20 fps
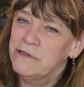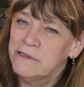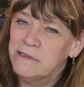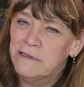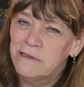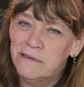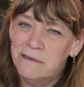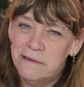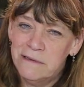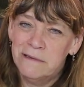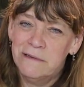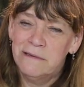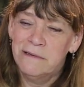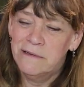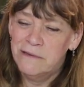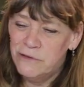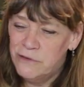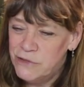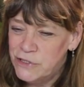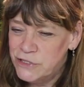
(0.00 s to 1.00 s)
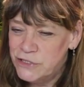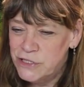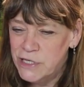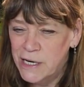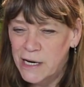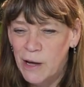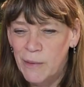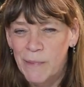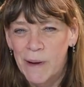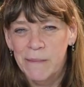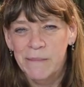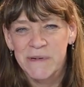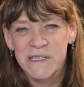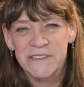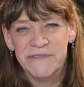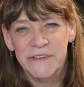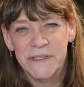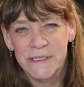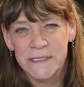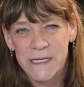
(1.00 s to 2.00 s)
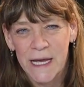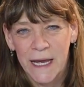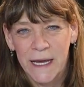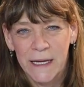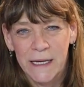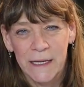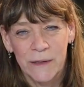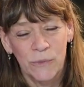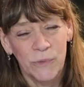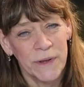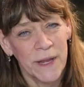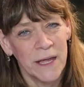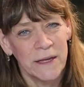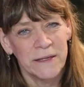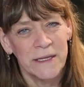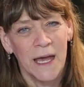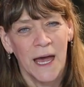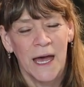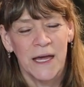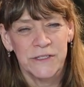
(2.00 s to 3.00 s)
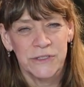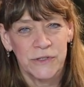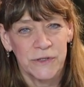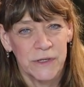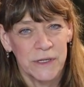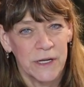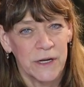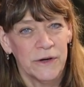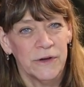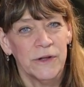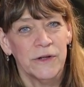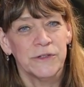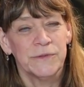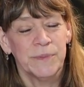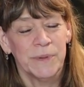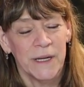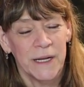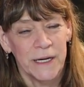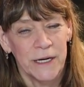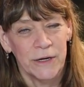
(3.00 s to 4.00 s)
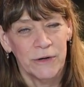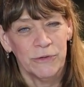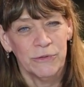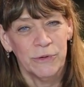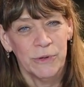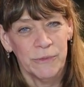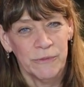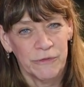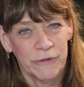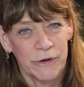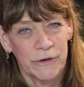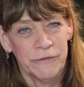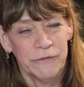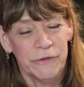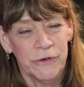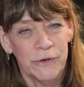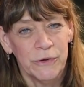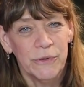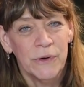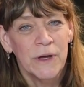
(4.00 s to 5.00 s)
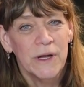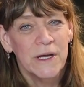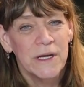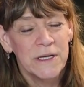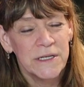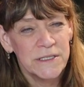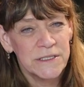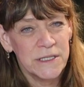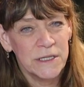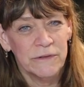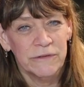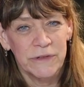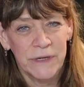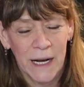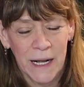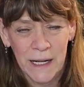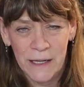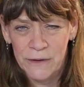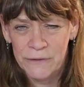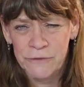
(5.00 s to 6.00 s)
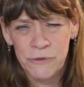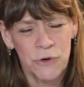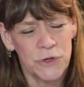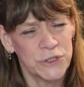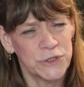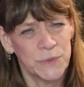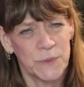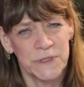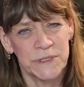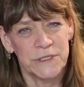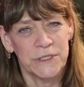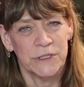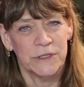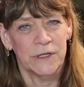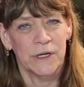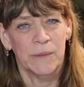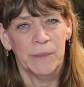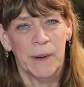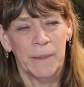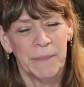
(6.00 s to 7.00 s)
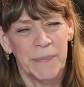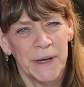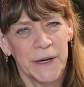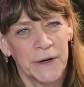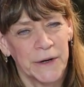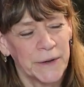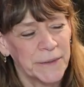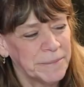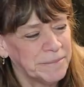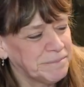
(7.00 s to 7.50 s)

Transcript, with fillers: can you can check out my Misfit tank. And without the Oscar in there, there's plenty of room for a few Silver Dollar, of course, once they're a little bit bigger.